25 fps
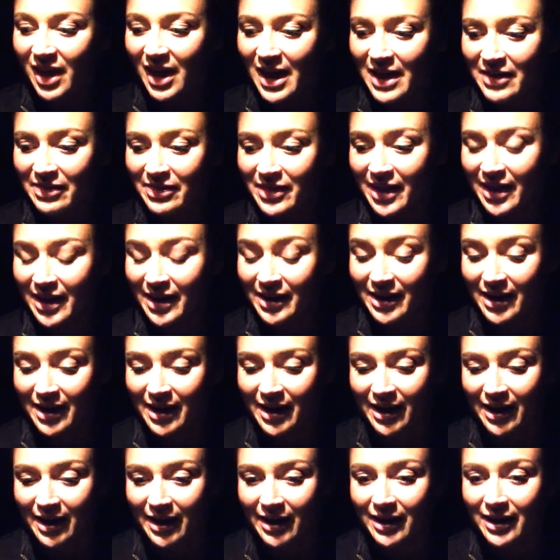And then
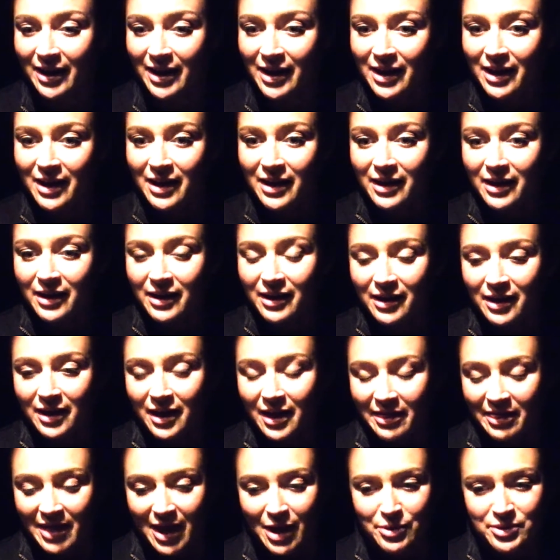
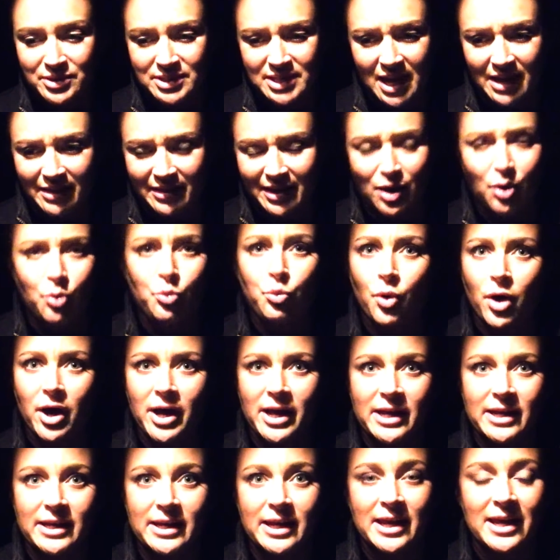that was at like
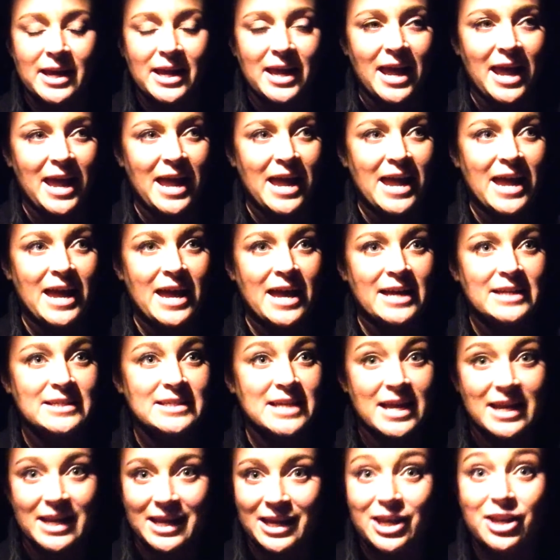1, and
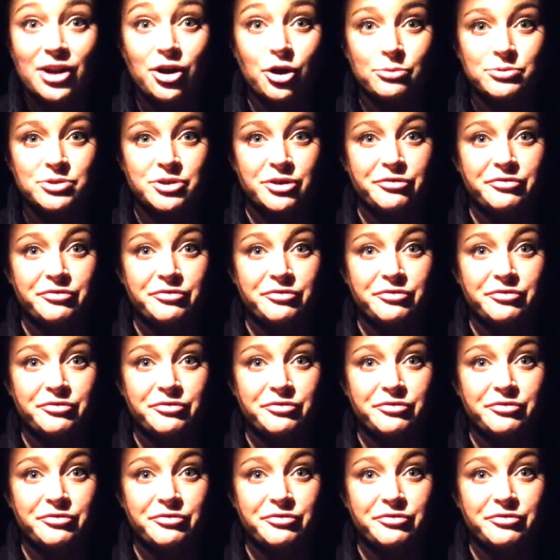I didn't get home till